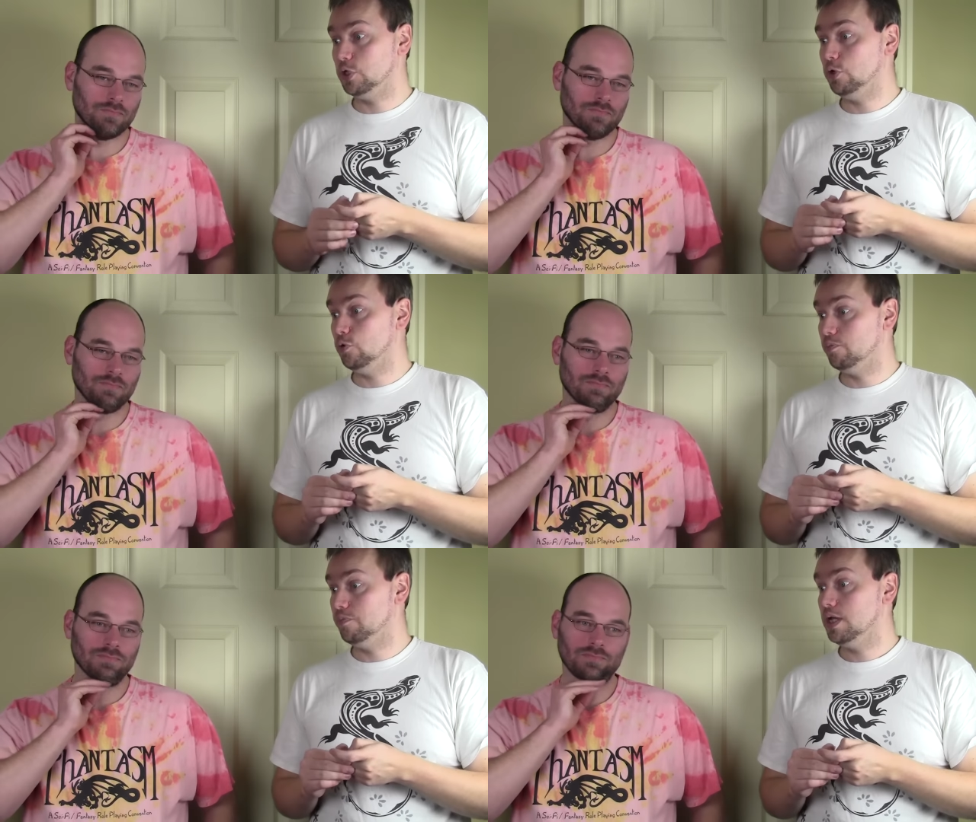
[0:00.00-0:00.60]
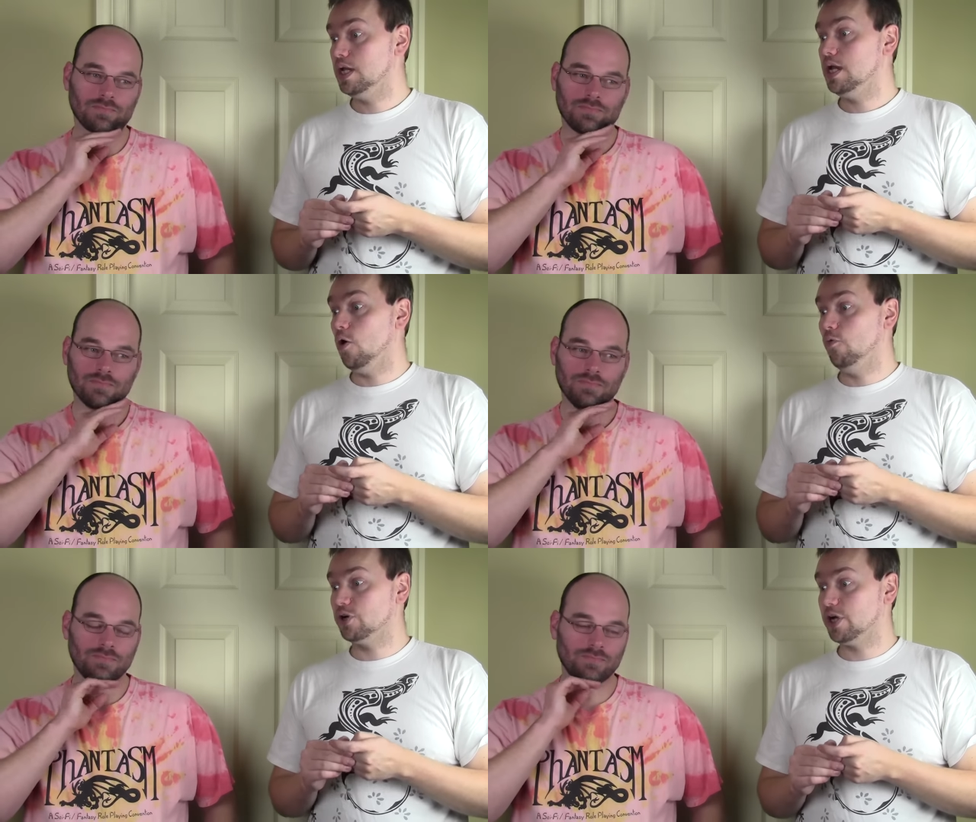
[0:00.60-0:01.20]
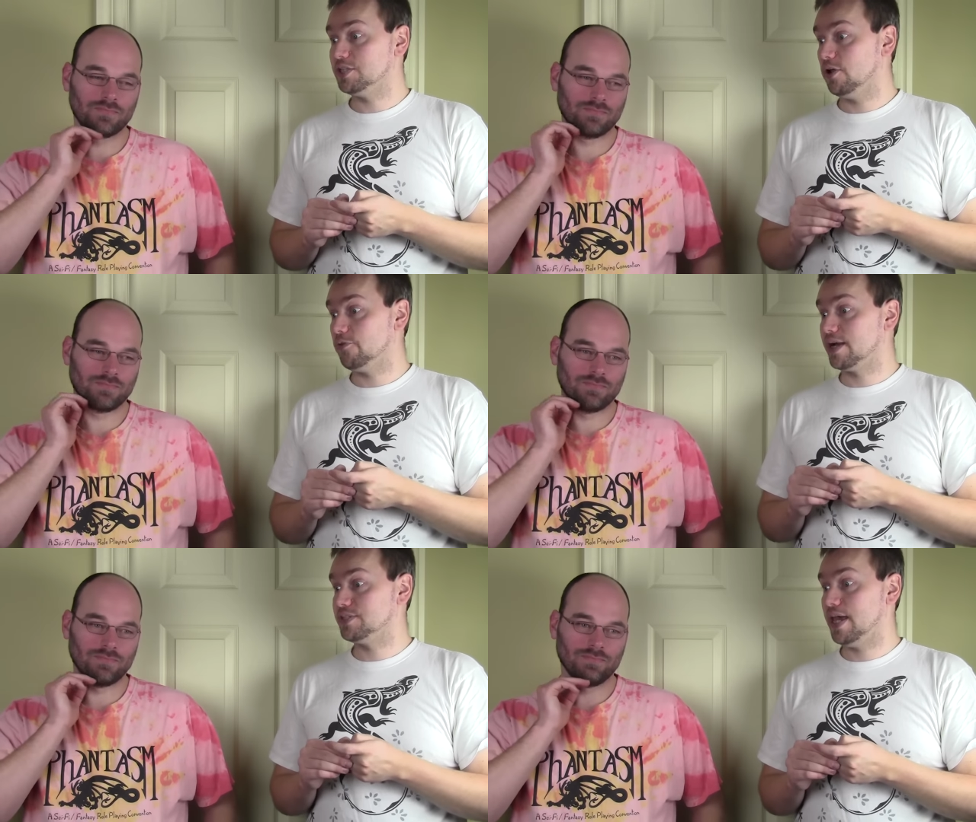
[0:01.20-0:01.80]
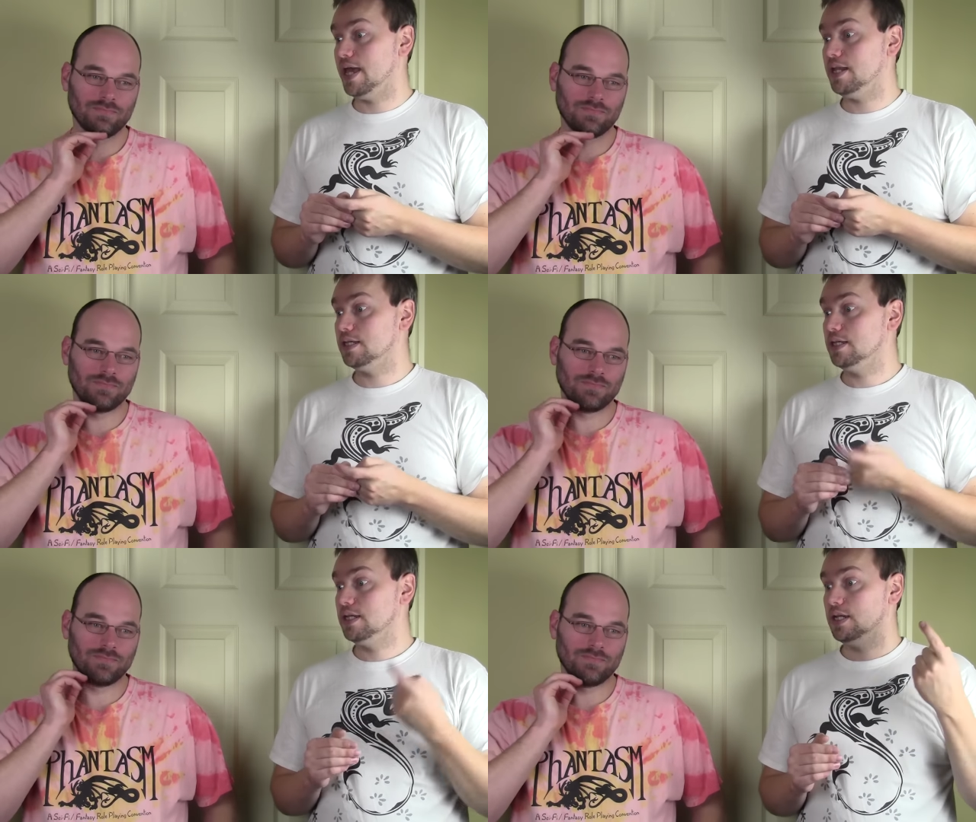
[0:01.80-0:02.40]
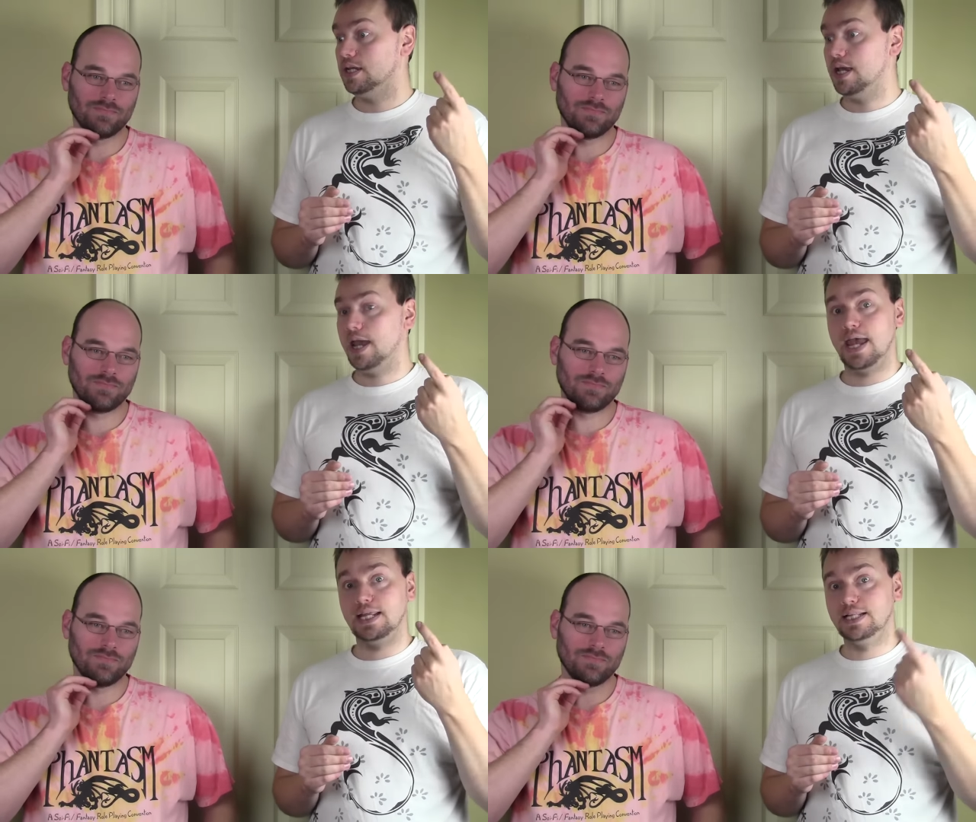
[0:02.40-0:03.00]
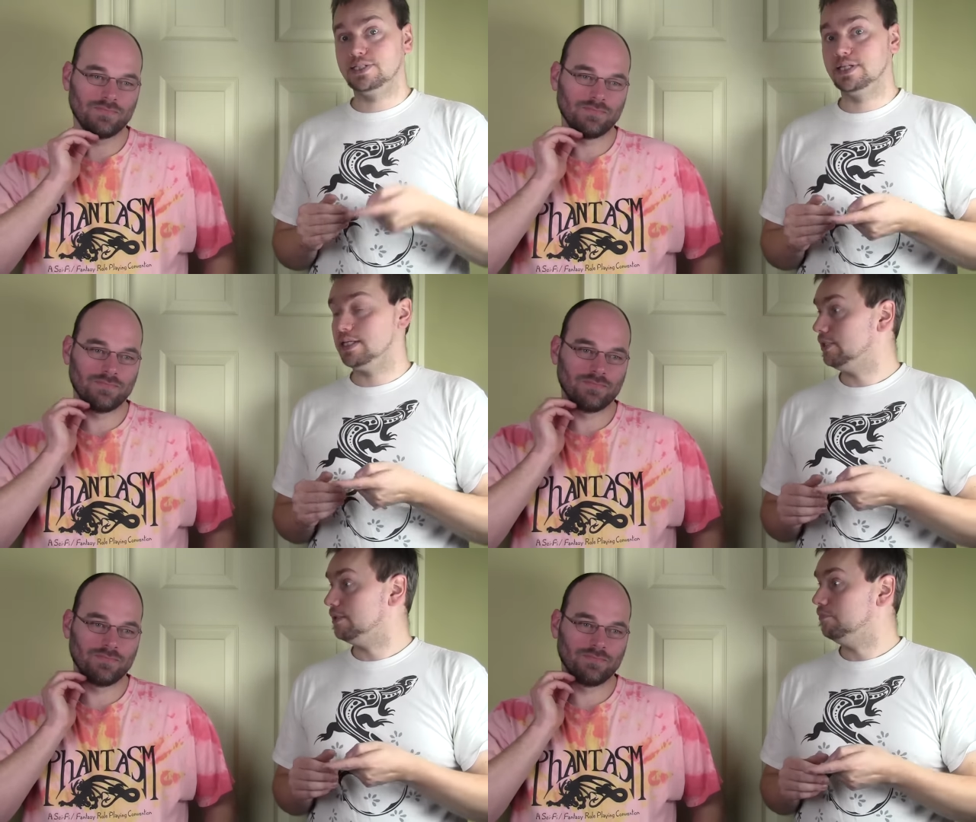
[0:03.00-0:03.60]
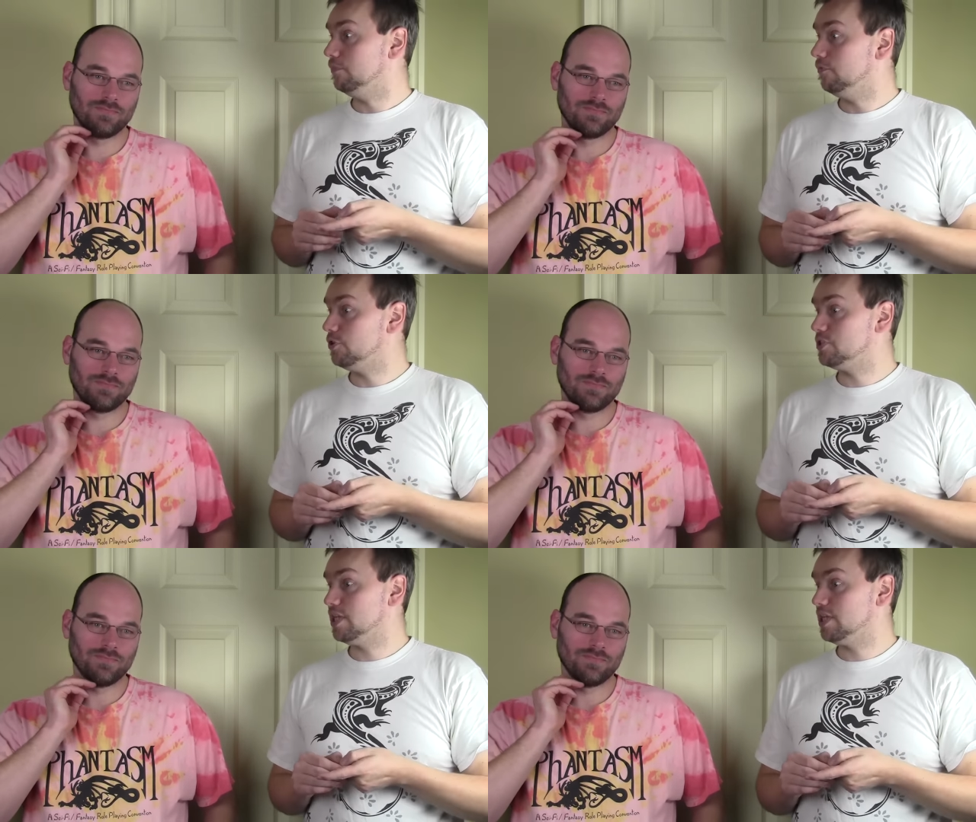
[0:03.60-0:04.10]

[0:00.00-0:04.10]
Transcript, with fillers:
Speaker 1: Doom over Ghazghkull Thraka's head and instant killed him for